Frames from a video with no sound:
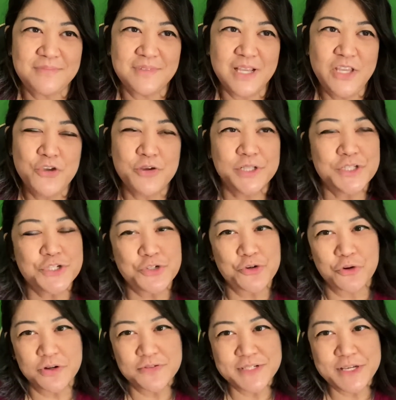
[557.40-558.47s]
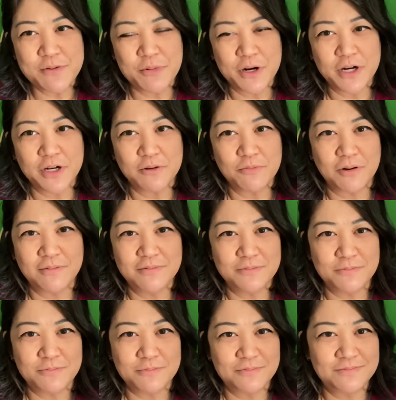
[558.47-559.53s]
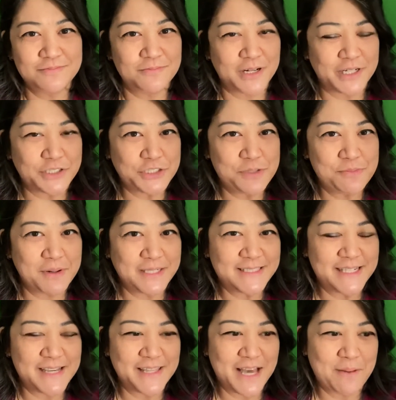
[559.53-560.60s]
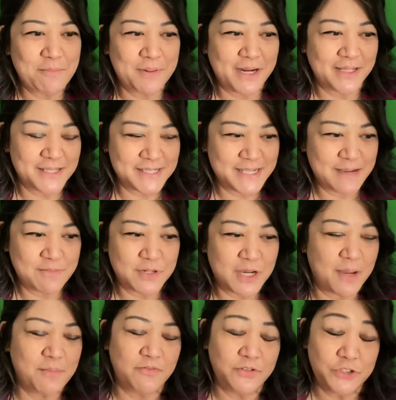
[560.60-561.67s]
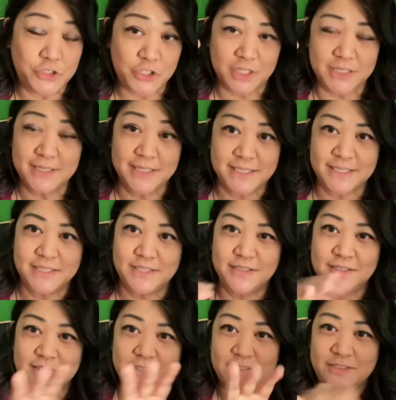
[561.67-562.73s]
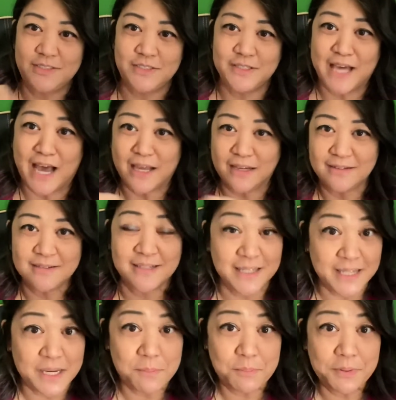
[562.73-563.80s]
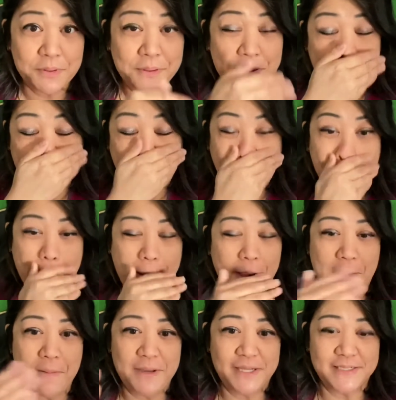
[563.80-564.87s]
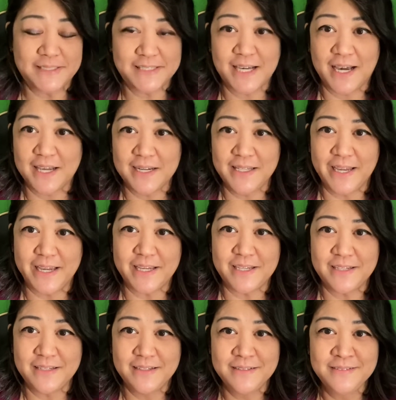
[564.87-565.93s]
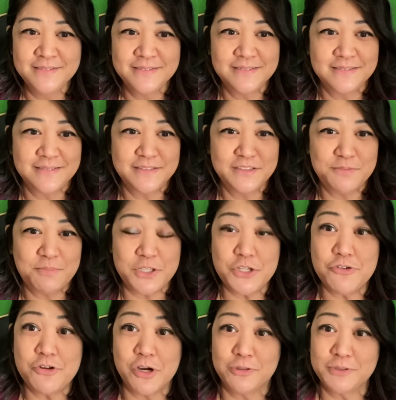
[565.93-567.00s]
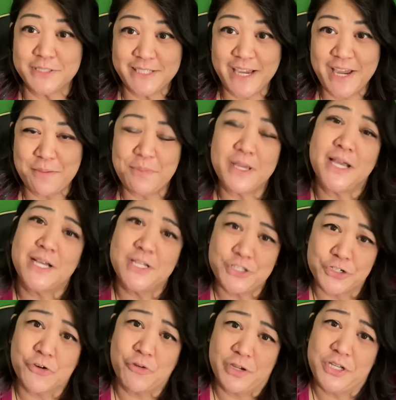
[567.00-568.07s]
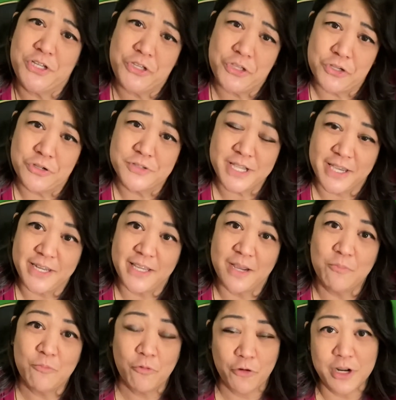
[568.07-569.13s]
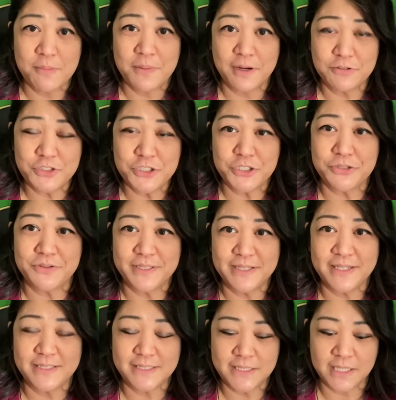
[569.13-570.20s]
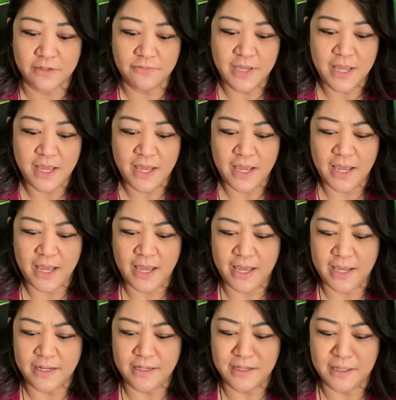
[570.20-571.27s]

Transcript: you can sort of see why she might say that, but at the same time, if you just listen to that clip, it's kind of like, but you don't say, because you're going to use, honey, I'm worried about you and stuff. And